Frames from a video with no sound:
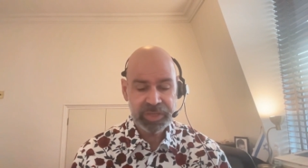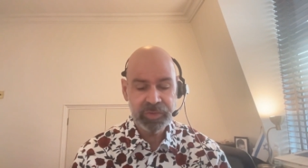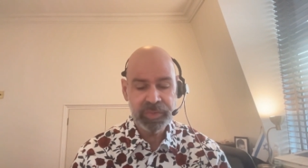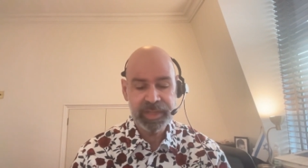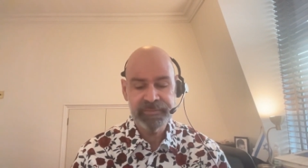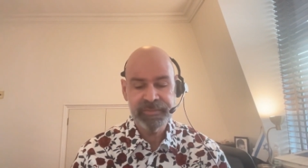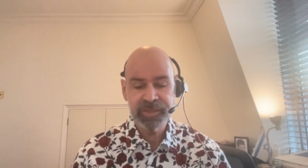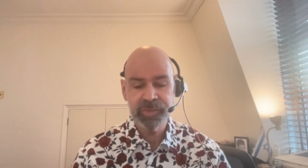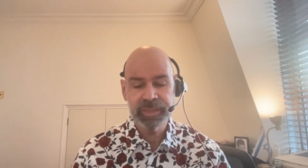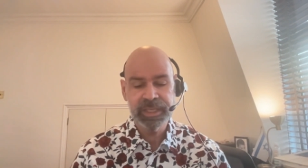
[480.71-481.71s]
knew that
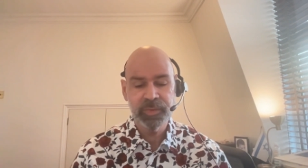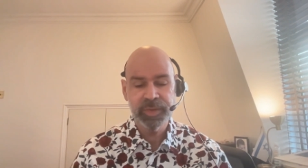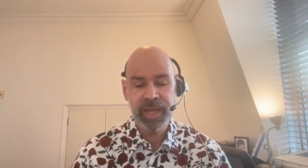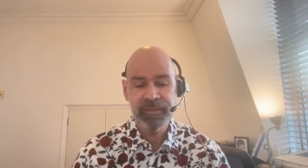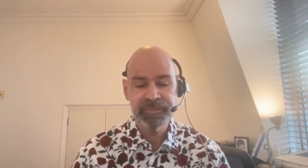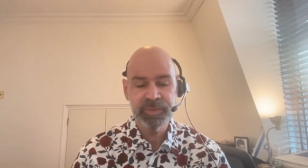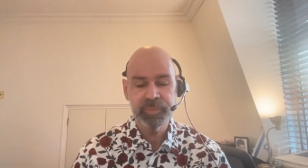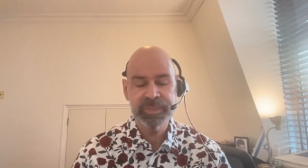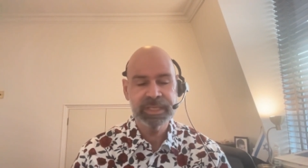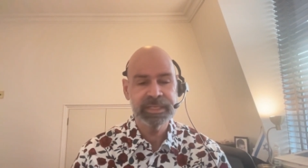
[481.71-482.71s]
eventually he would have to
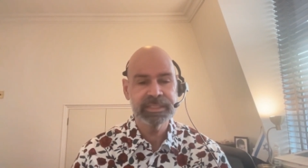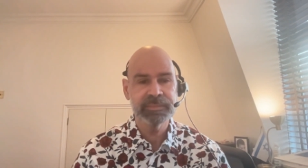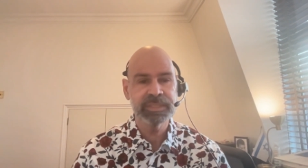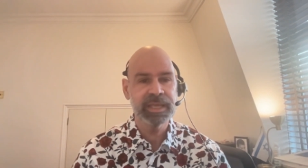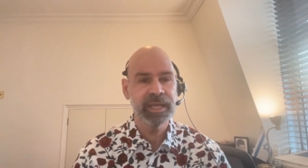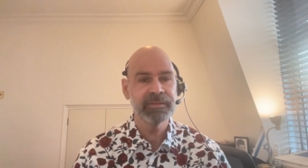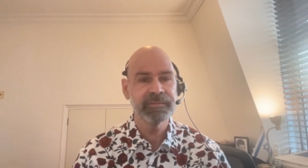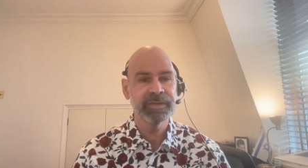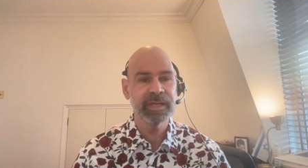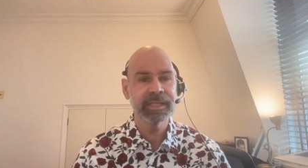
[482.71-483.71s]
present some kind
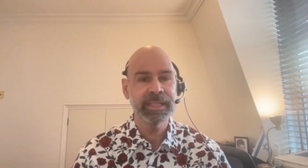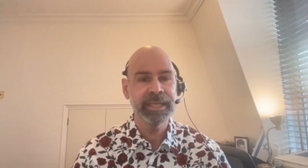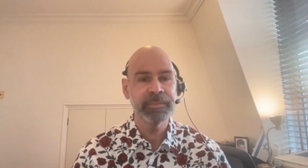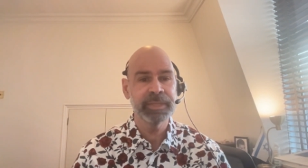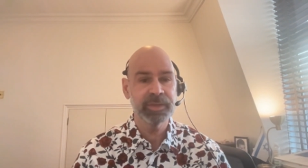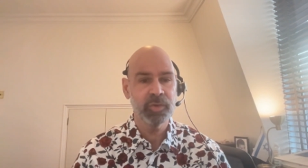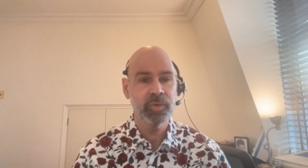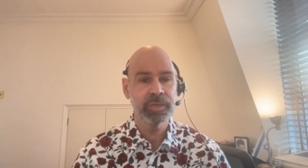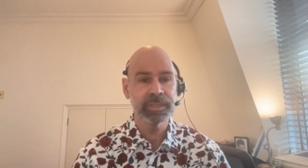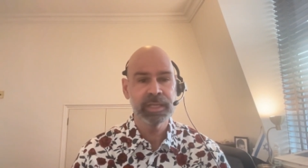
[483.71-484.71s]
of a claim in
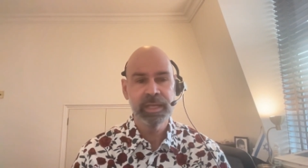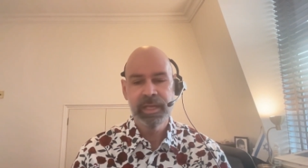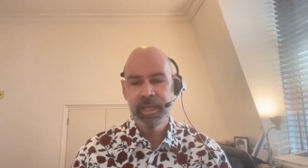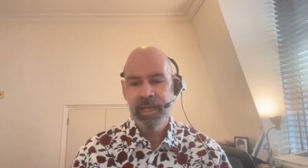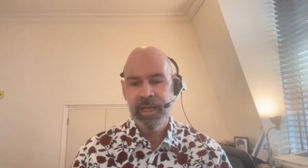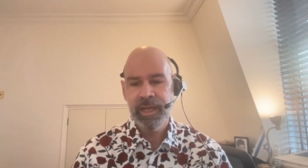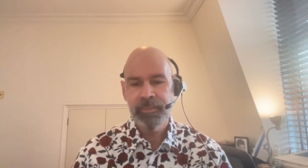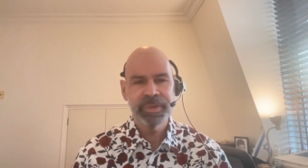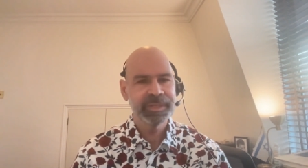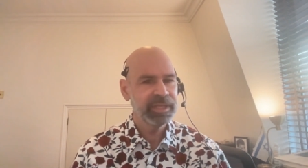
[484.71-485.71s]
court.
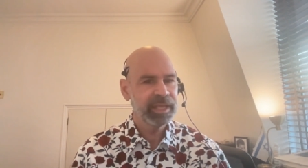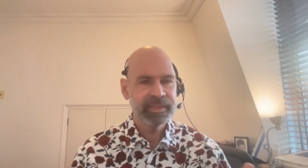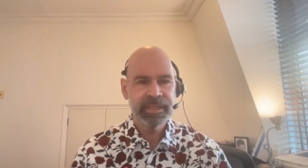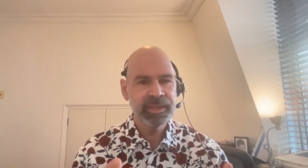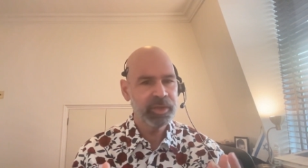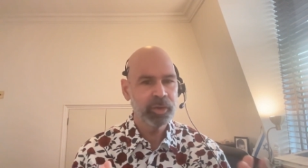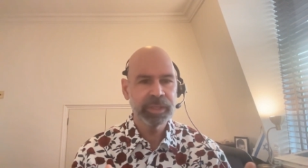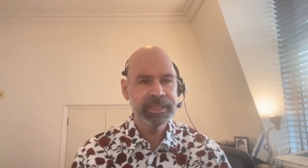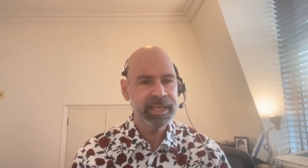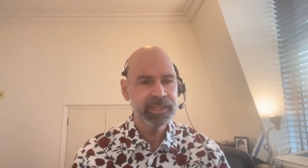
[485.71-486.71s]
But yet in the
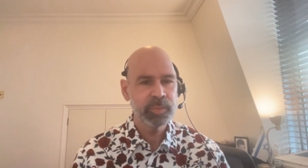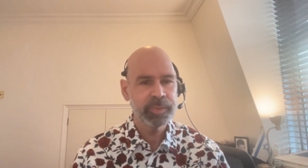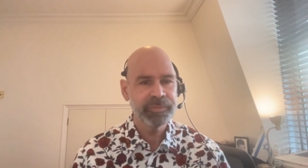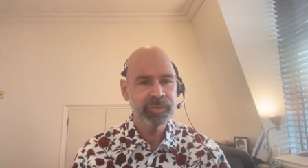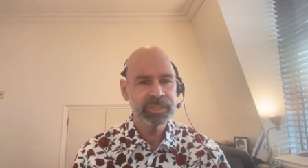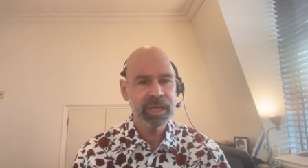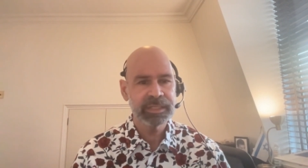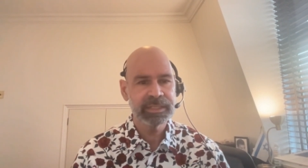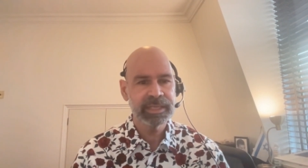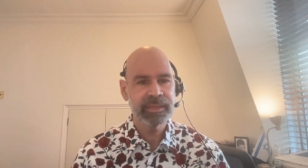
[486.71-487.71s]
early days when we first
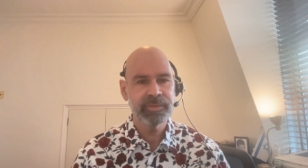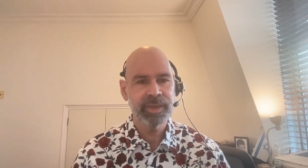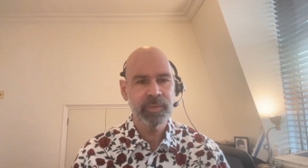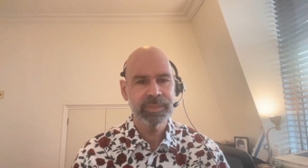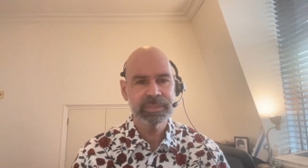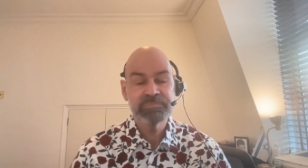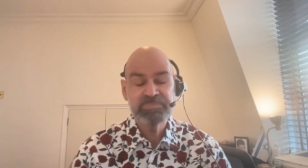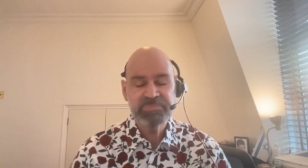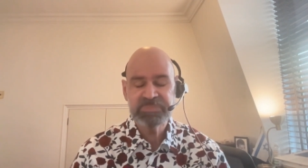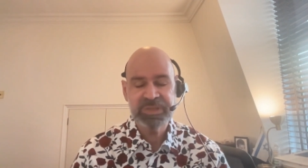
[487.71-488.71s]
got together, that was
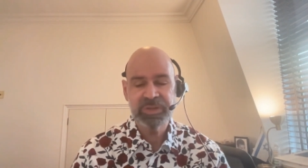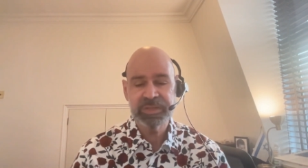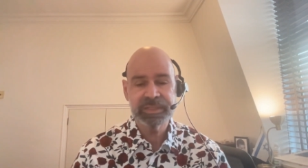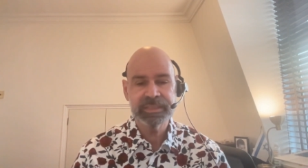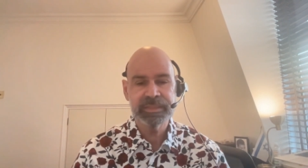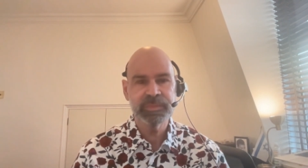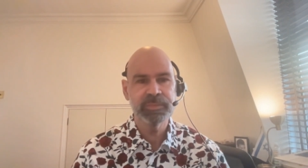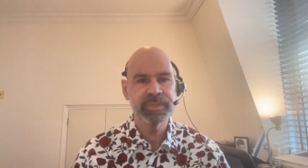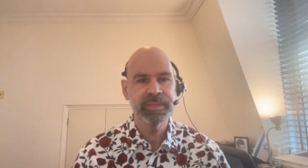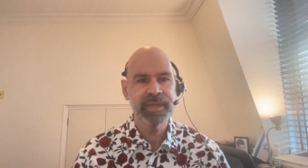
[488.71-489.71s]
didn't seem to
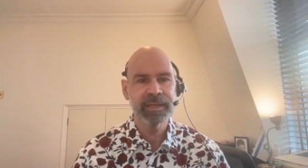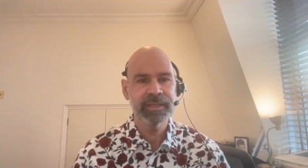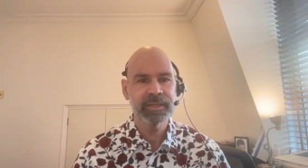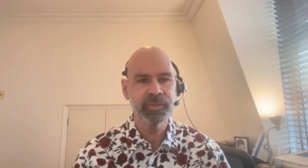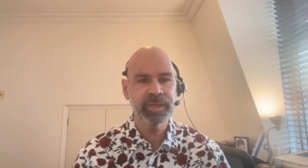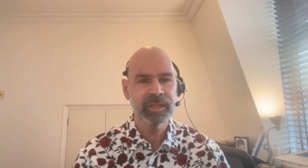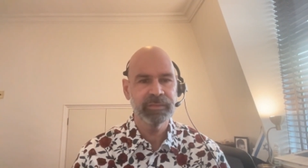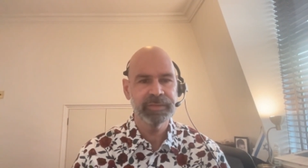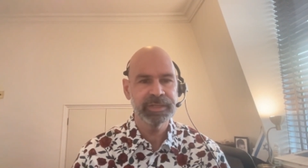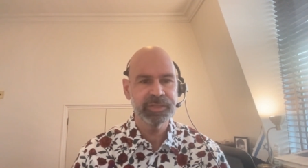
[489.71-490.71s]
be that critical
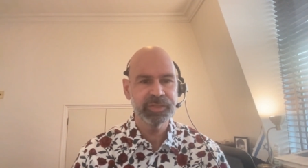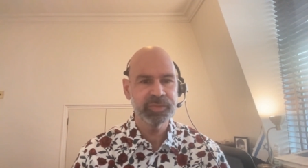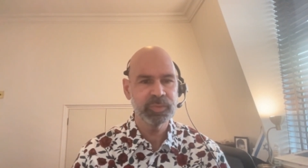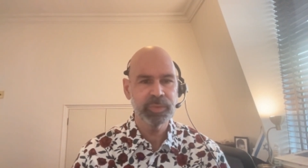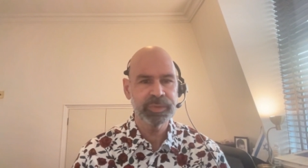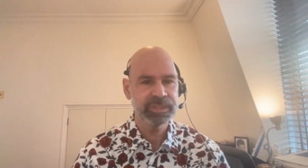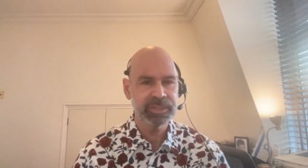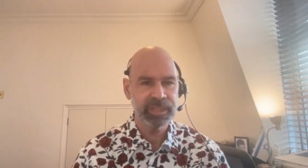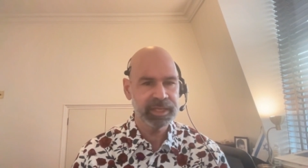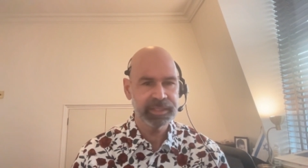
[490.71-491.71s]
of an issue. We were
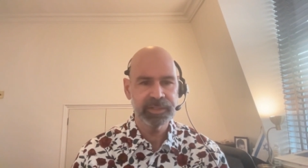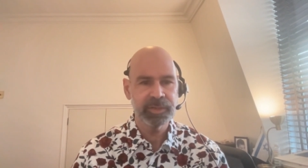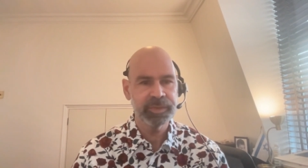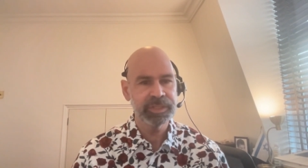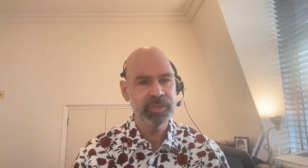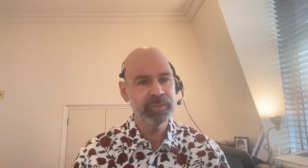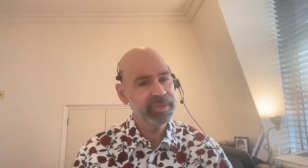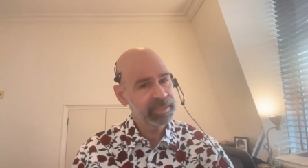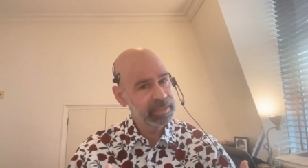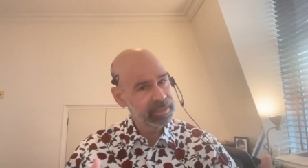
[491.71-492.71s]
just getting to know each other. But